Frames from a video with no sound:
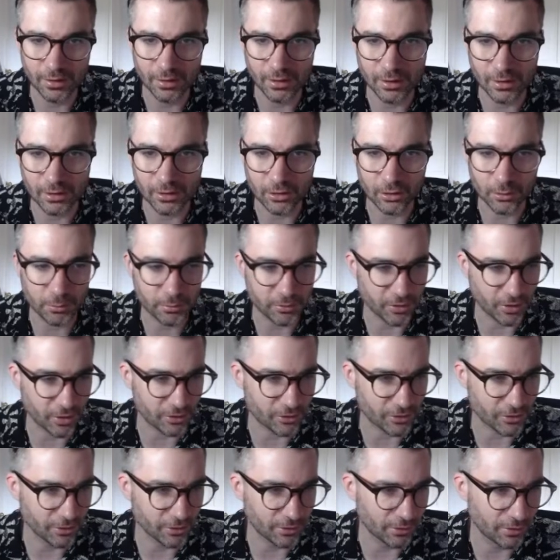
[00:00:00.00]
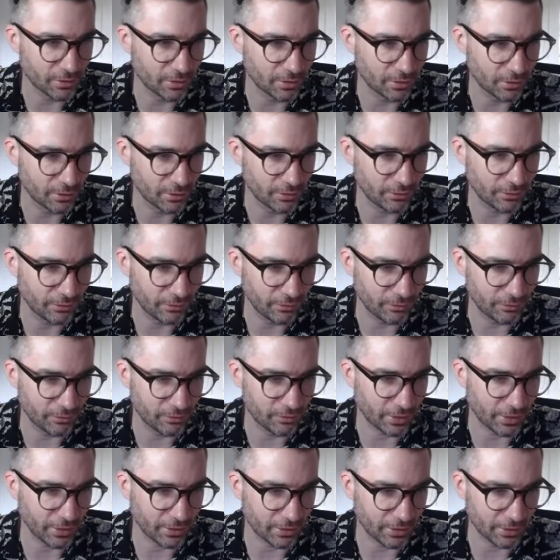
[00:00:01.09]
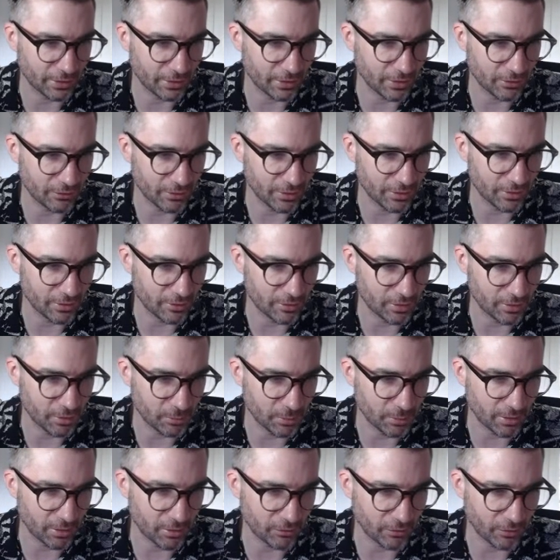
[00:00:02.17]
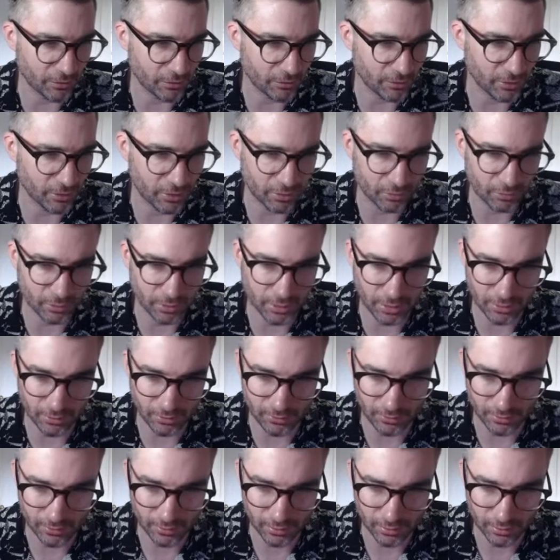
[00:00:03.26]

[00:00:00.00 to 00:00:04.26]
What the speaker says: Cube projection, scale down the UVs to the bit of the photo that you want to use.